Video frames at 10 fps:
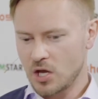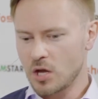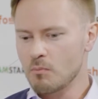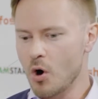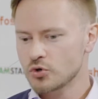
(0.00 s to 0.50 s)

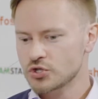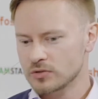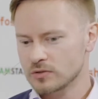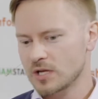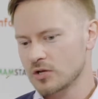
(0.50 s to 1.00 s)

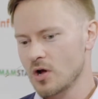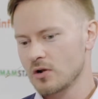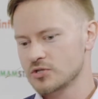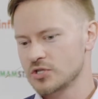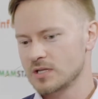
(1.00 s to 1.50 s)
emotional
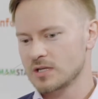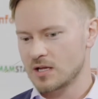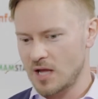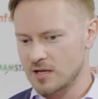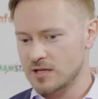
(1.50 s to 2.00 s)
technology that
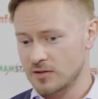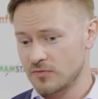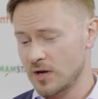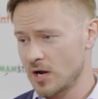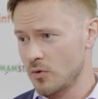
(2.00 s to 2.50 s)
can
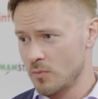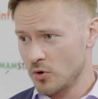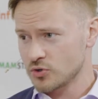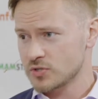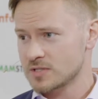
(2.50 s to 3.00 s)
identify our
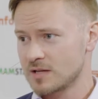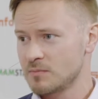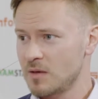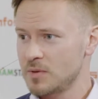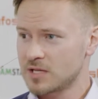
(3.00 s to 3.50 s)
emotions
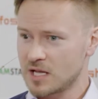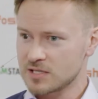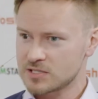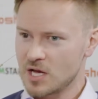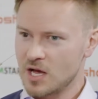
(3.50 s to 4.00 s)
and maybe
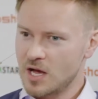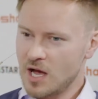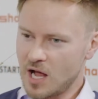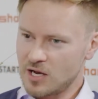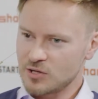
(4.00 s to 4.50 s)
tell us
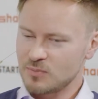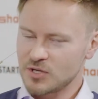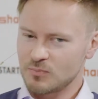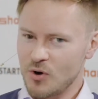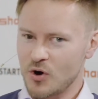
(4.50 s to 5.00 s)
a little
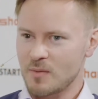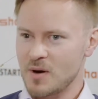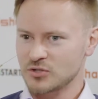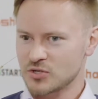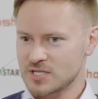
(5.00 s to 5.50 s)
bit more
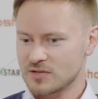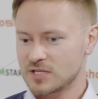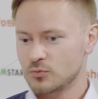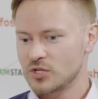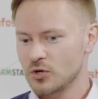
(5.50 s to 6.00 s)
about
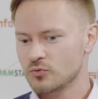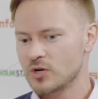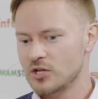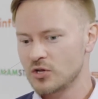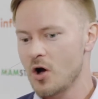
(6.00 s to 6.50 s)
ourselves that we don't
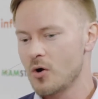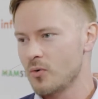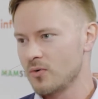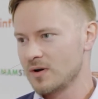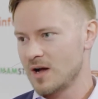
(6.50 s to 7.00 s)
really
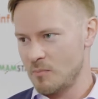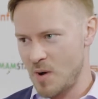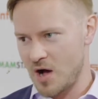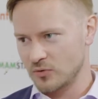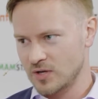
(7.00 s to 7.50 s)
know
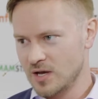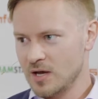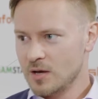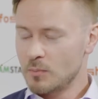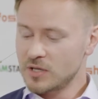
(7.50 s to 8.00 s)
about.
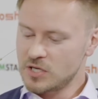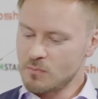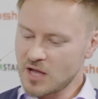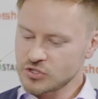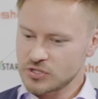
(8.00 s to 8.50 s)
But he
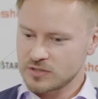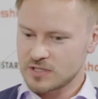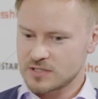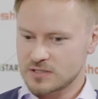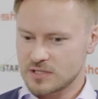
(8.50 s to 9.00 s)
mentioned
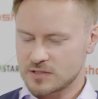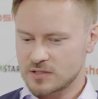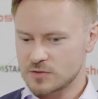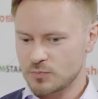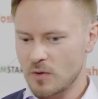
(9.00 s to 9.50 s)

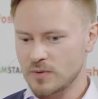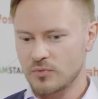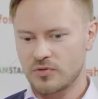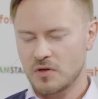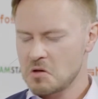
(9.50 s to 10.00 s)
this
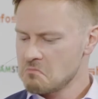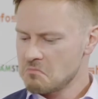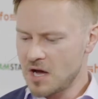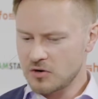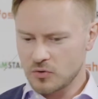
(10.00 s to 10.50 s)
problem with,
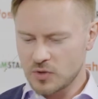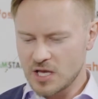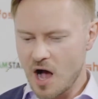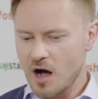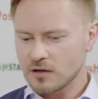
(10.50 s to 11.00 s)
I don't
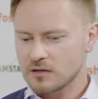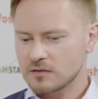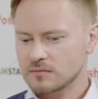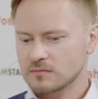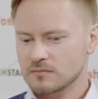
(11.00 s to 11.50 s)
know,
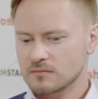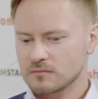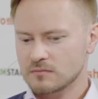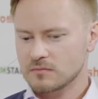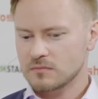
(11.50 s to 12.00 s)

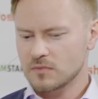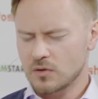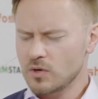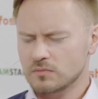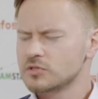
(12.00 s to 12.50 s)

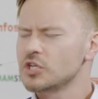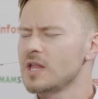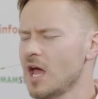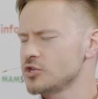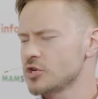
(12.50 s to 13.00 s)

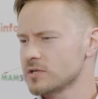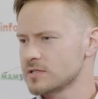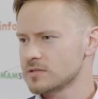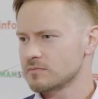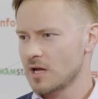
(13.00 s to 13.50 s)

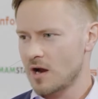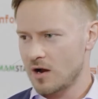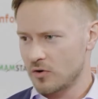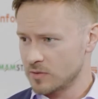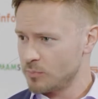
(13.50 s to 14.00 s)
teenagers that are on a